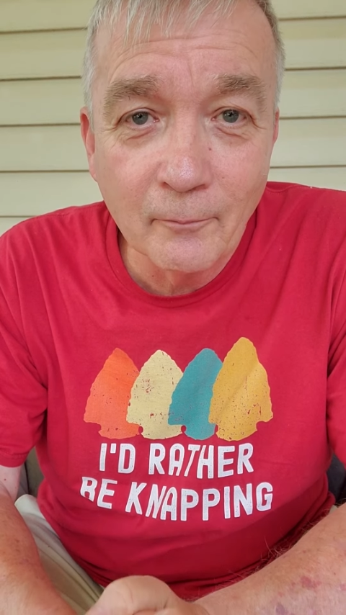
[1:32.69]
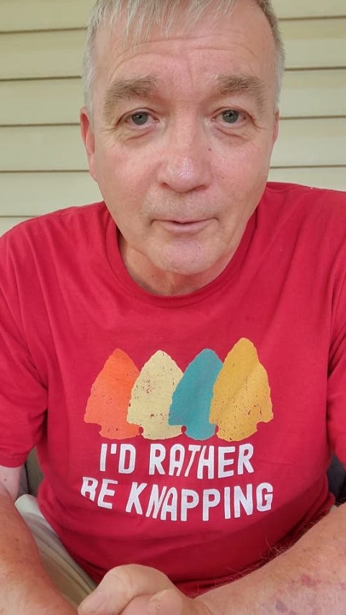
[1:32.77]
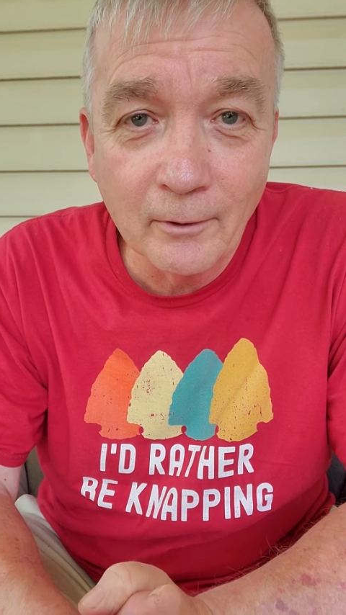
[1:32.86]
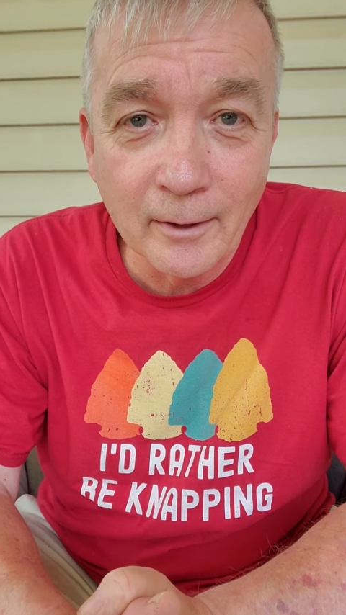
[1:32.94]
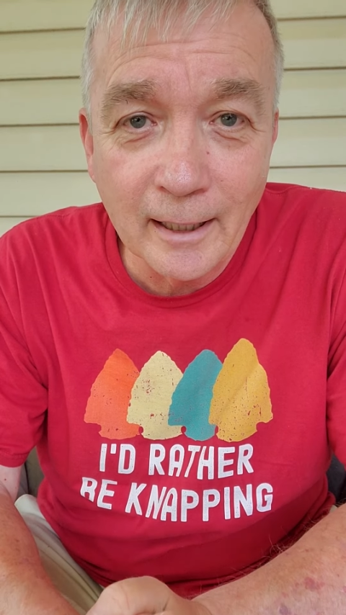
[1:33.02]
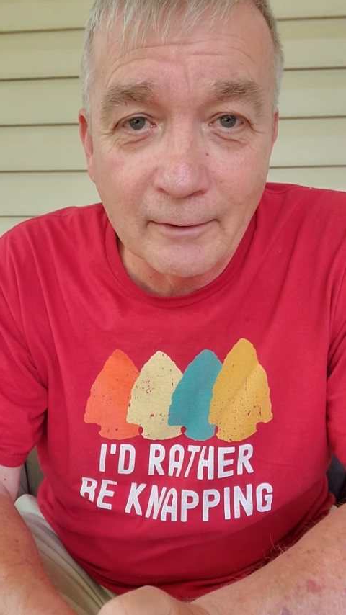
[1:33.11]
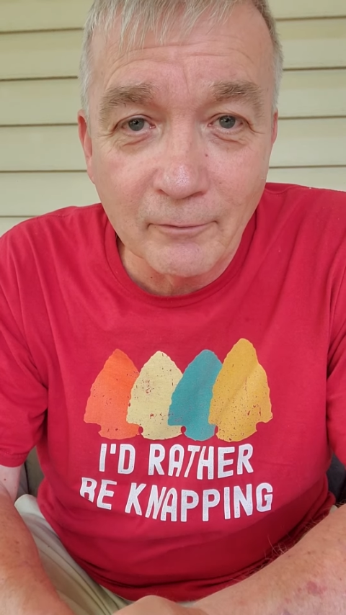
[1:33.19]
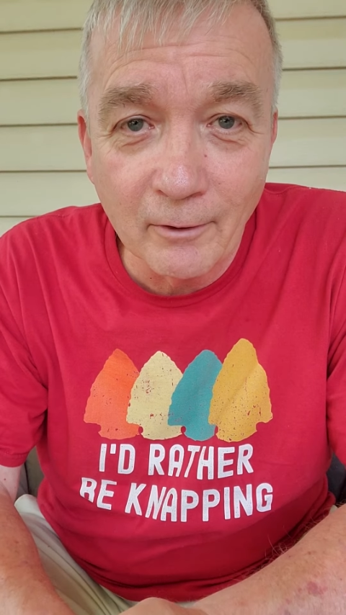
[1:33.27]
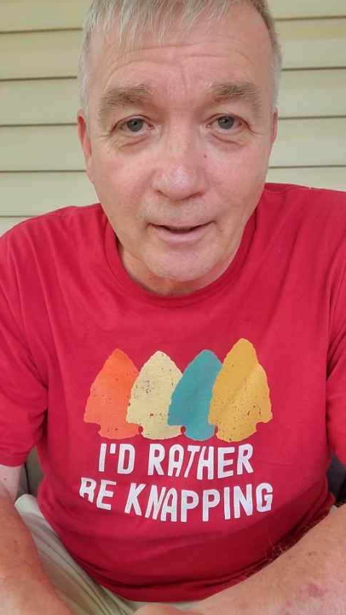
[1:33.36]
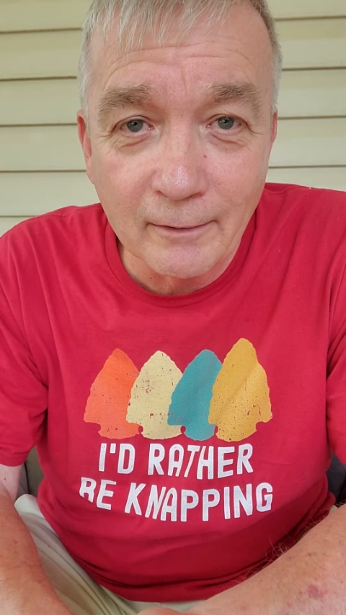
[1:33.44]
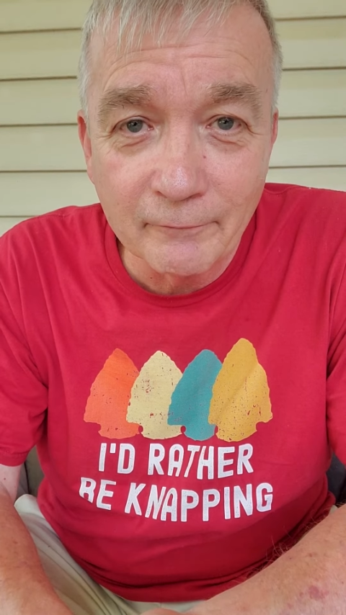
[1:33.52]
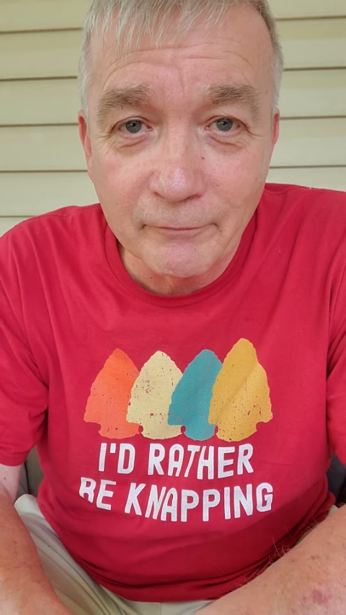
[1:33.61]
We're going to have a
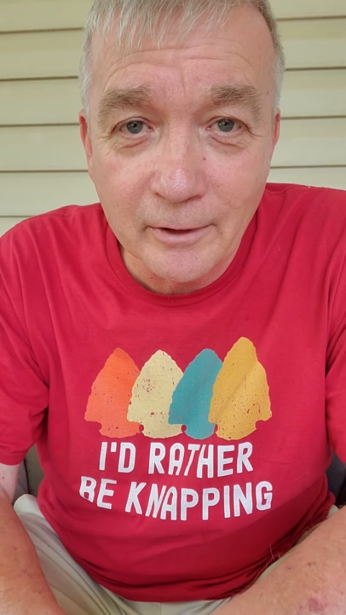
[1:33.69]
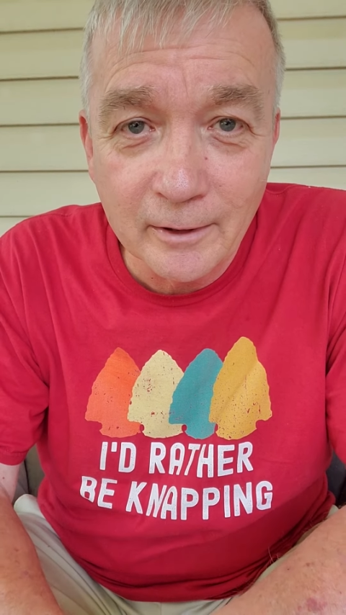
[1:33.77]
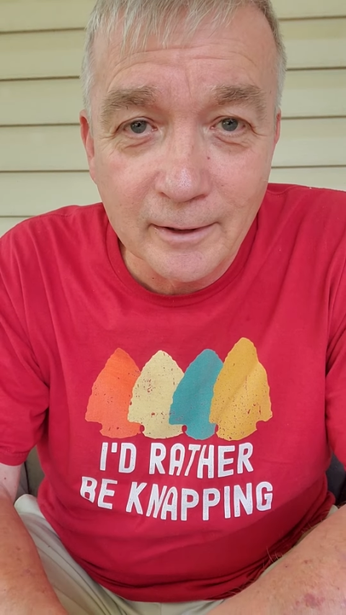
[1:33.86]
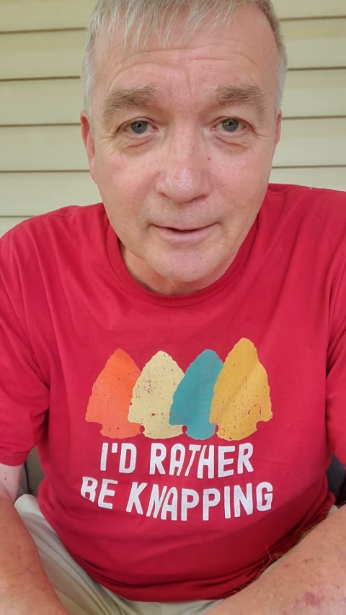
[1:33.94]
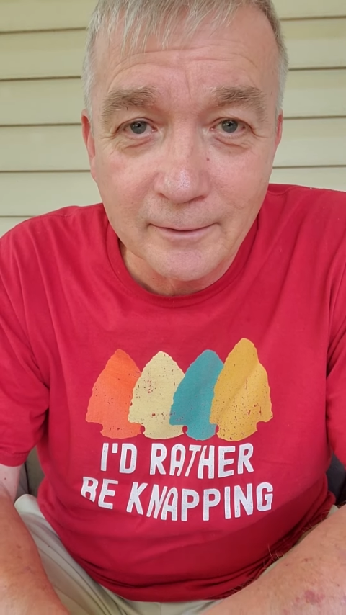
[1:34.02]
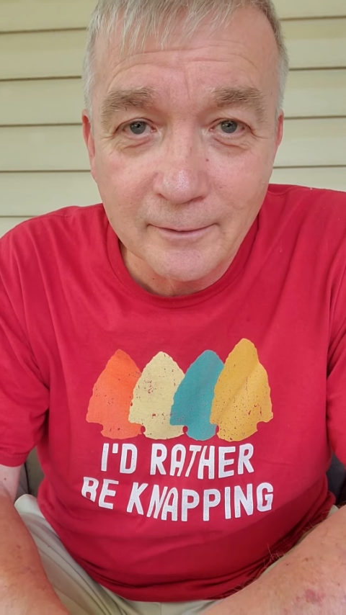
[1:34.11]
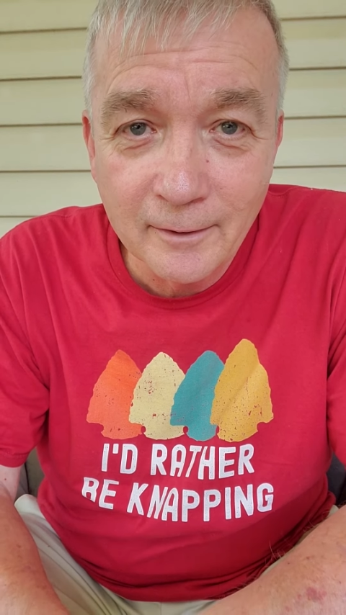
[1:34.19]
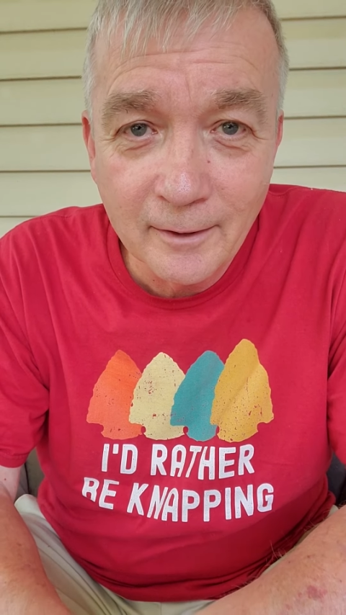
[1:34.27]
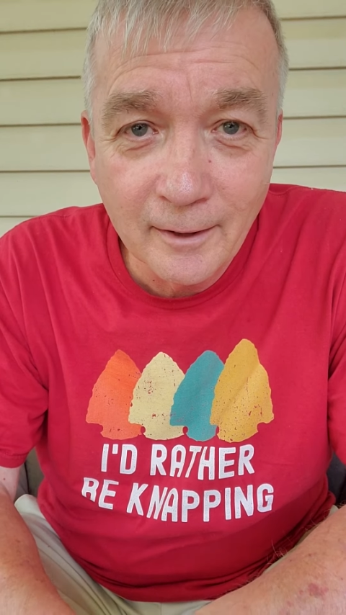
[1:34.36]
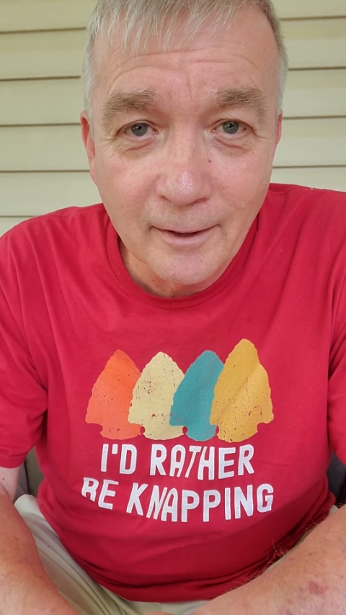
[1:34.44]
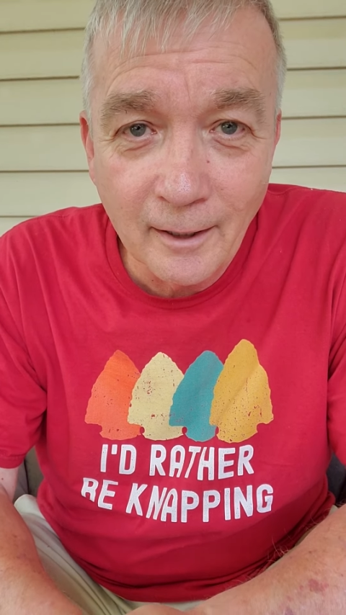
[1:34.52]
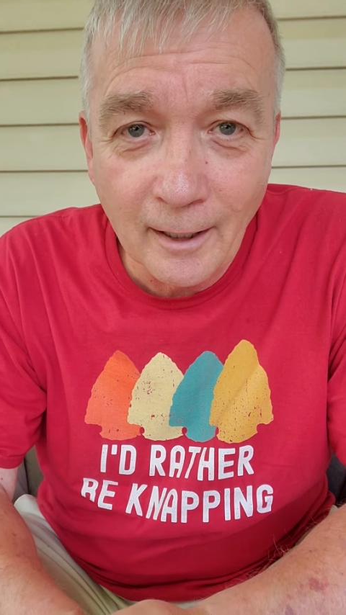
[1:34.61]
lot of fun.
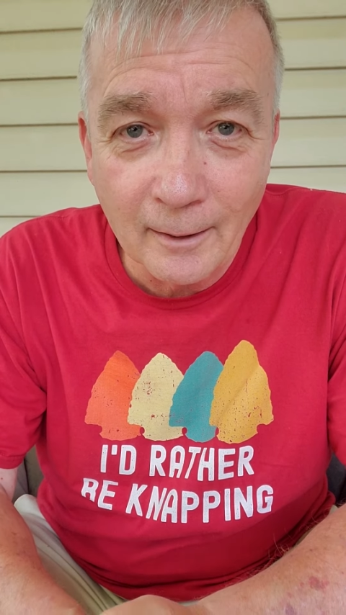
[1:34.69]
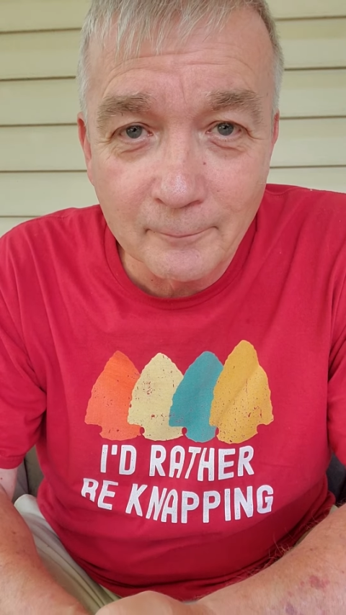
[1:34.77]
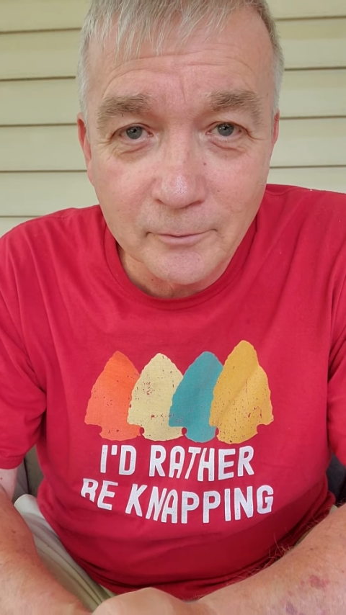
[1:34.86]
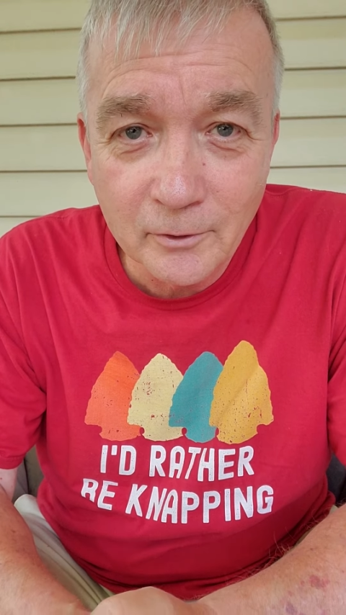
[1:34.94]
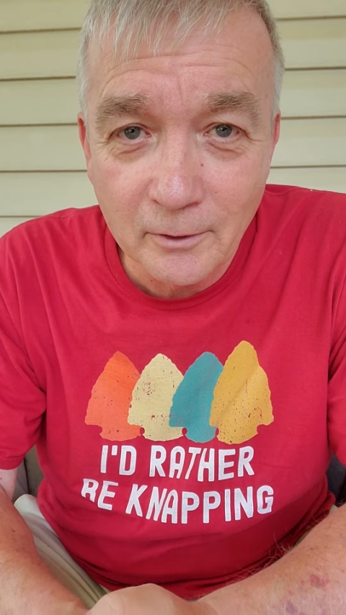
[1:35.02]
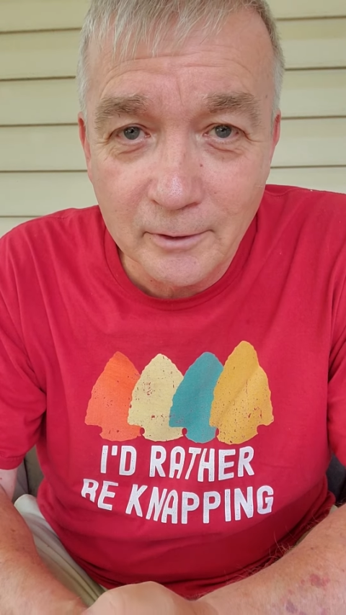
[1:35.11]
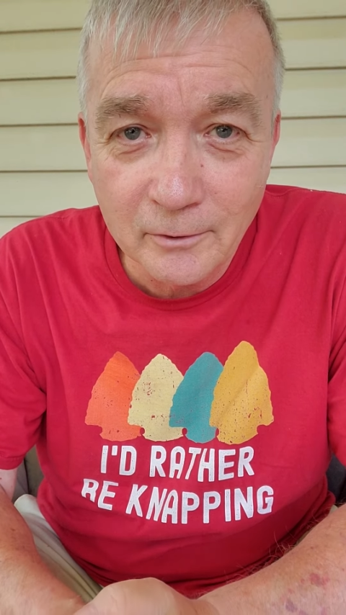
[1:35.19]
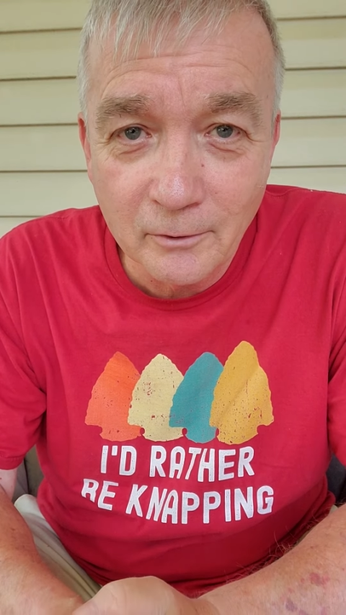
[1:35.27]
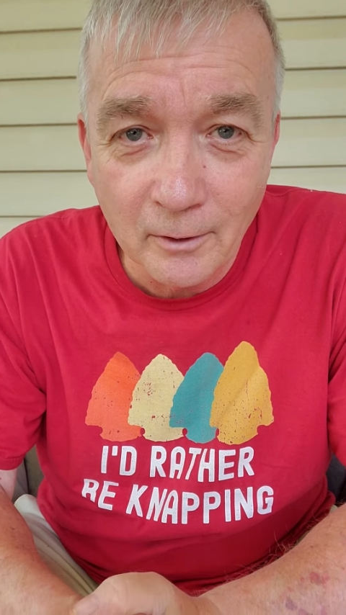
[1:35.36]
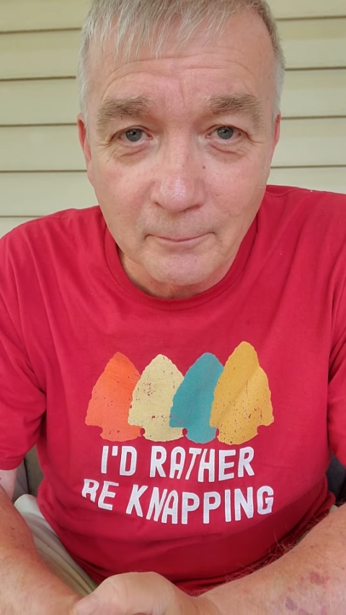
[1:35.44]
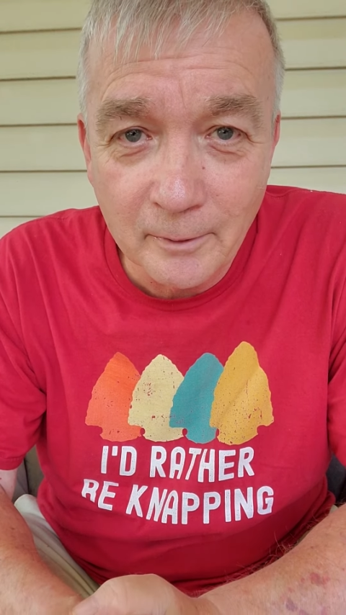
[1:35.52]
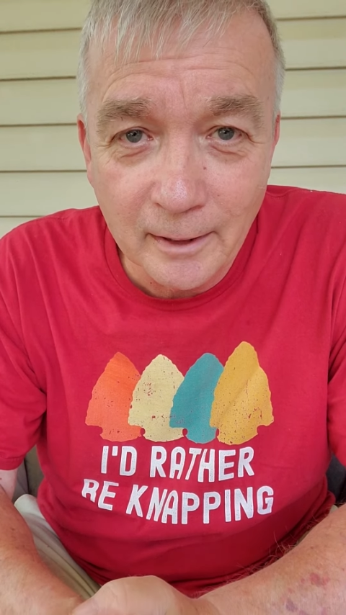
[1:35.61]
I'm sure it's
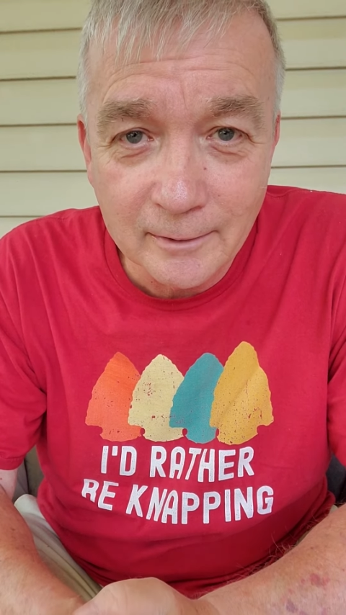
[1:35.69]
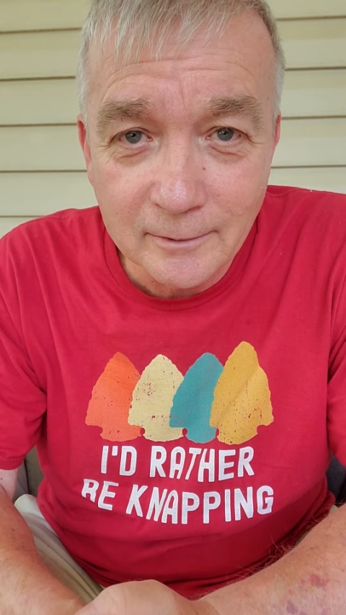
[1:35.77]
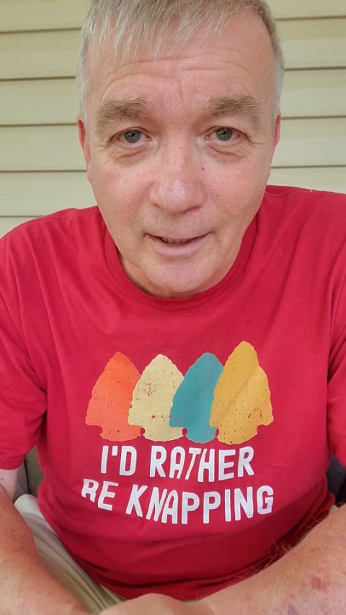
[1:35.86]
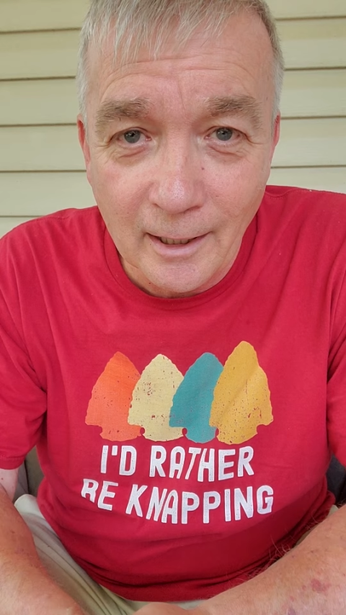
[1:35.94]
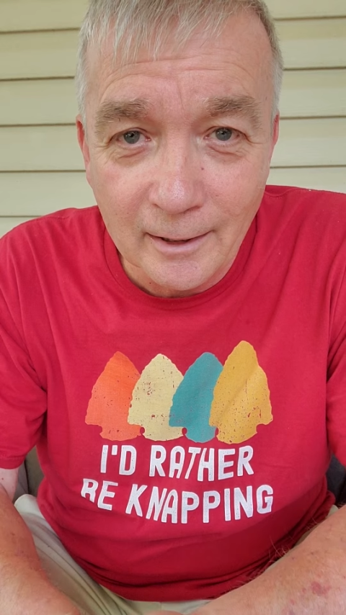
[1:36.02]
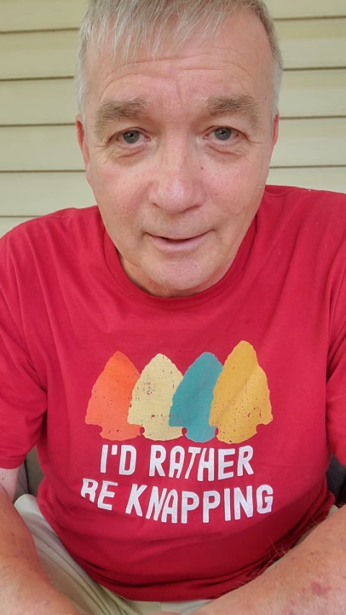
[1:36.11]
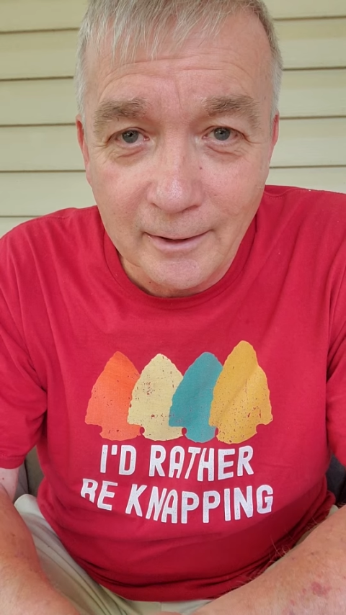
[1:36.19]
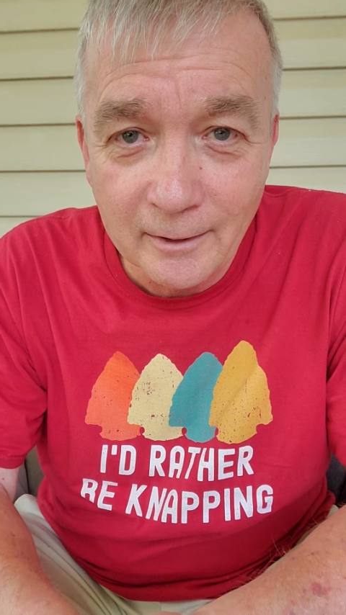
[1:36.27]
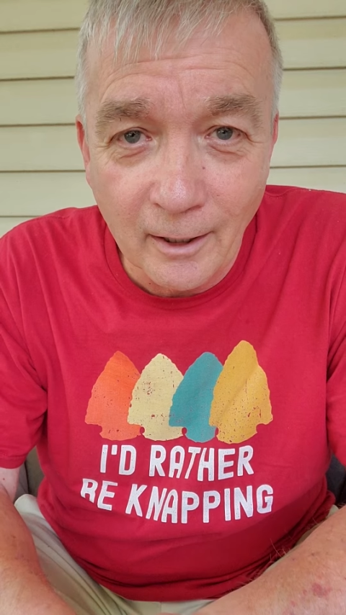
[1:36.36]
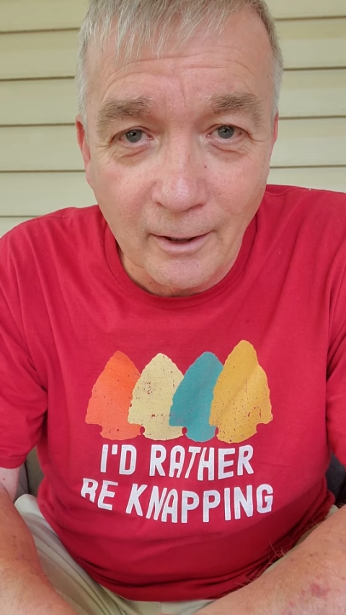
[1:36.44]
going to be exciting.